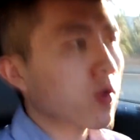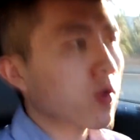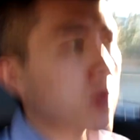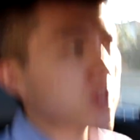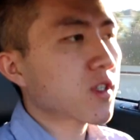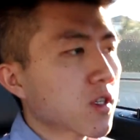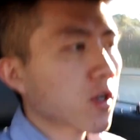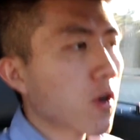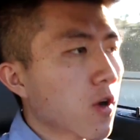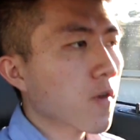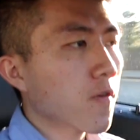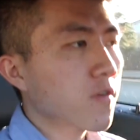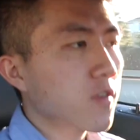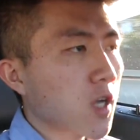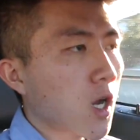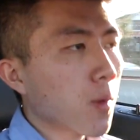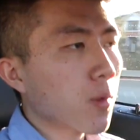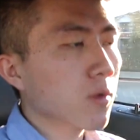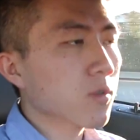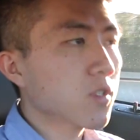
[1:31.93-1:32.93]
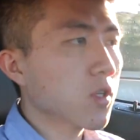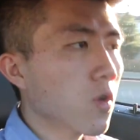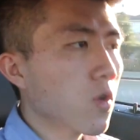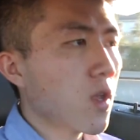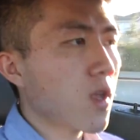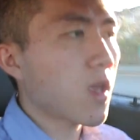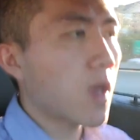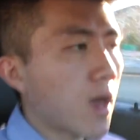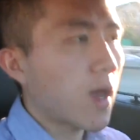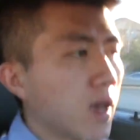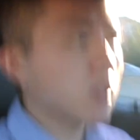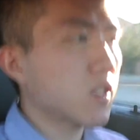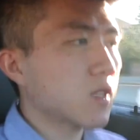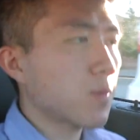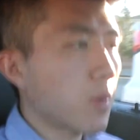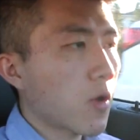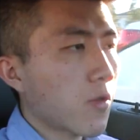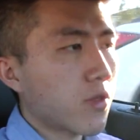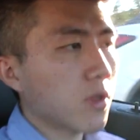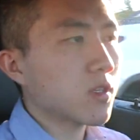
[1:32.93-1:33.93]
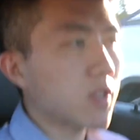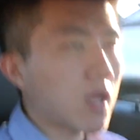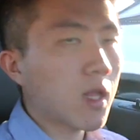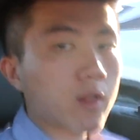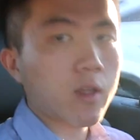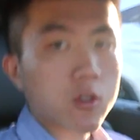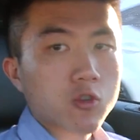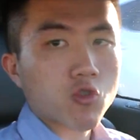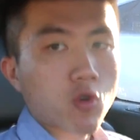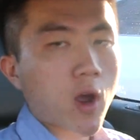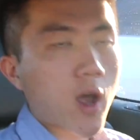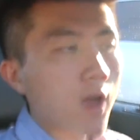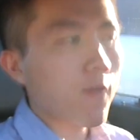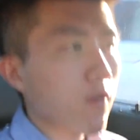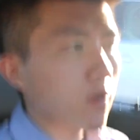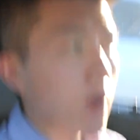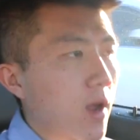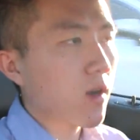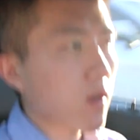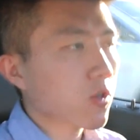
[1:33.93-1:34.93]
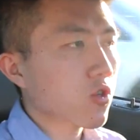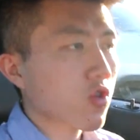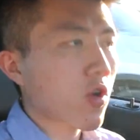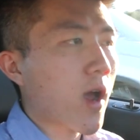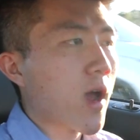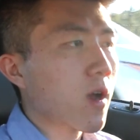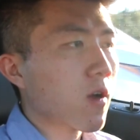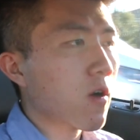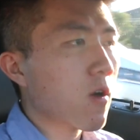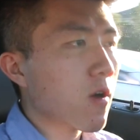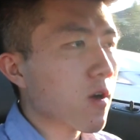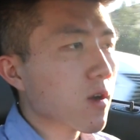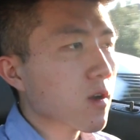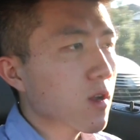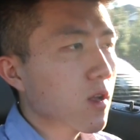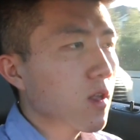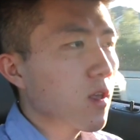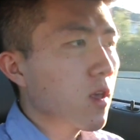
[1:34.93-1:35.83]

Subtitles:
would serve double duty as both a daily driver and a track car,